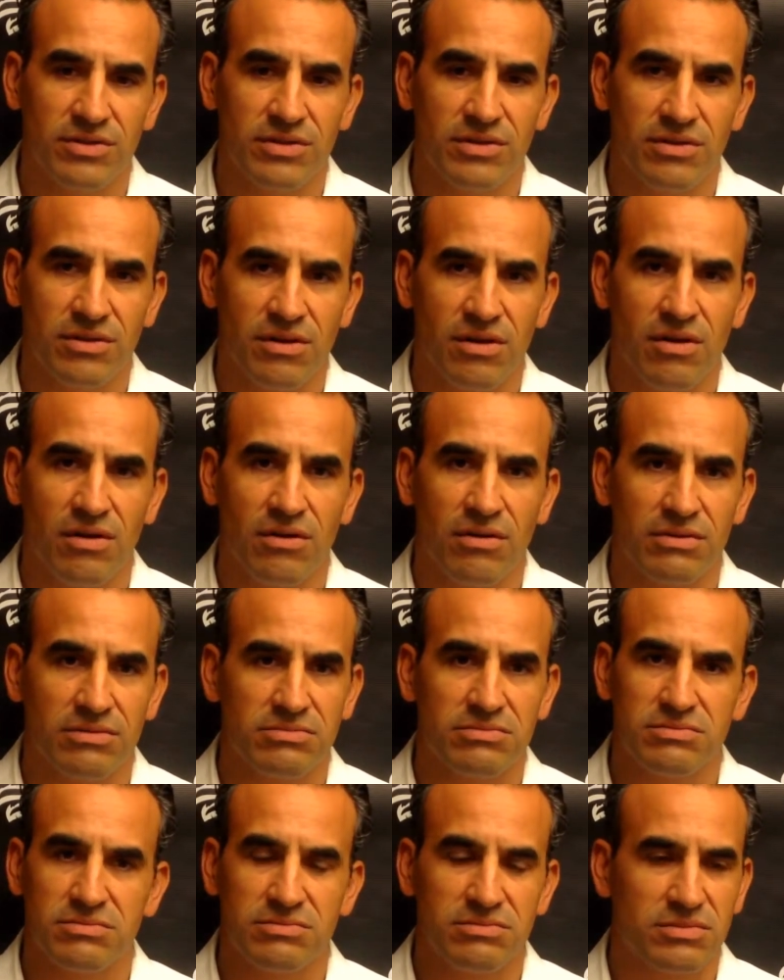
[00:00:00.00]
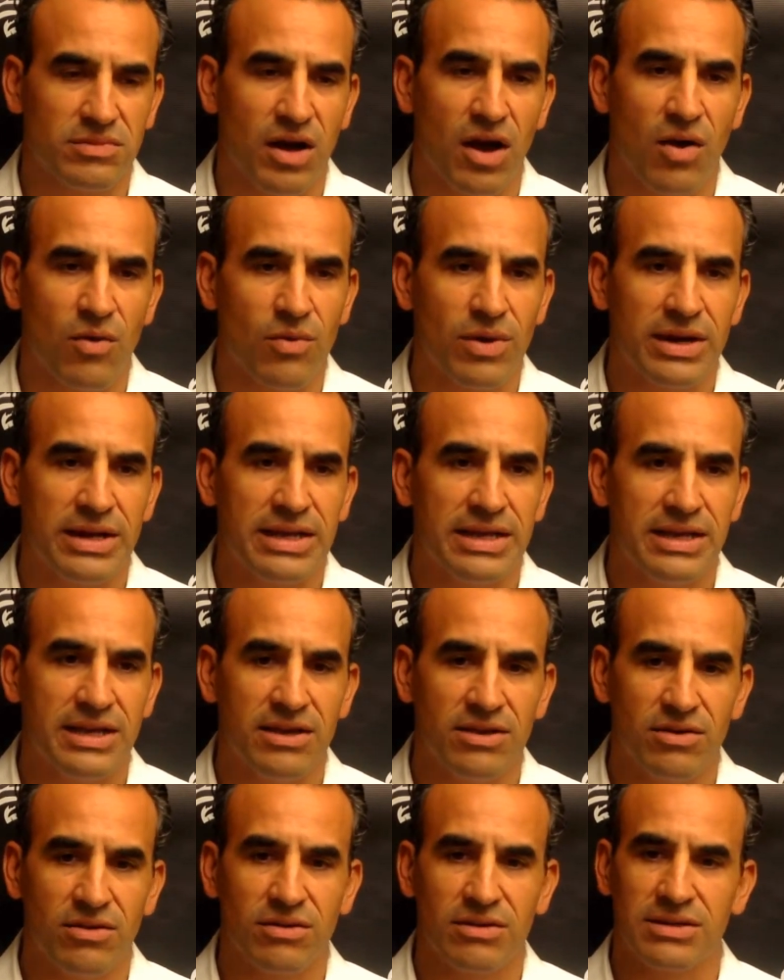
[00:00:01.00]
they're all already
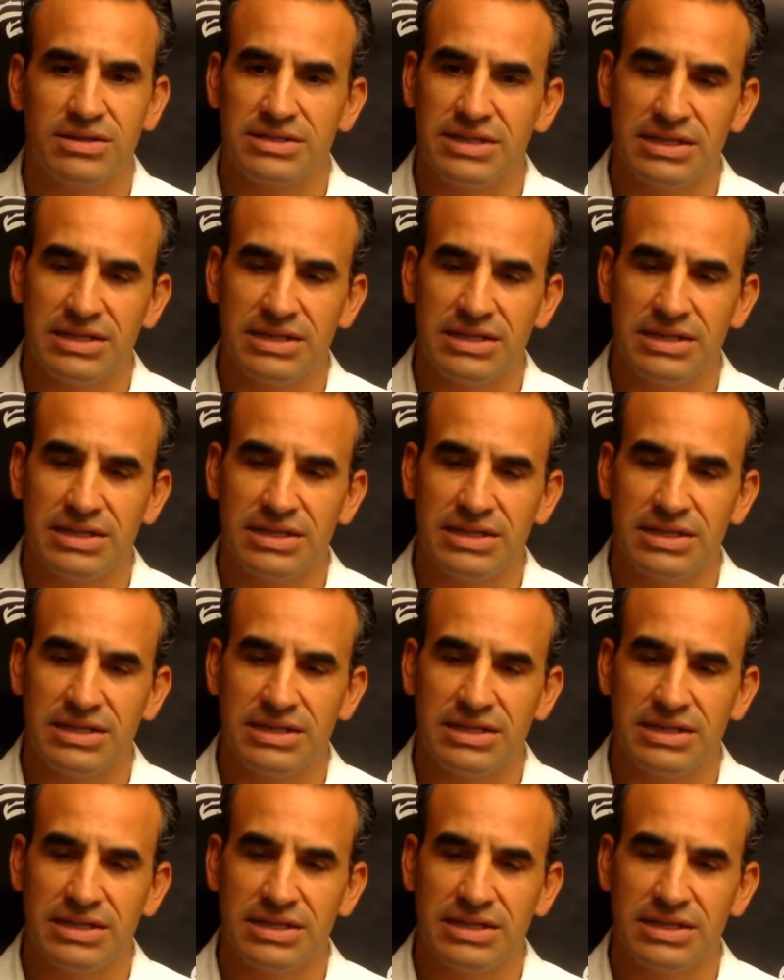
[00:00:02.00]
eager to,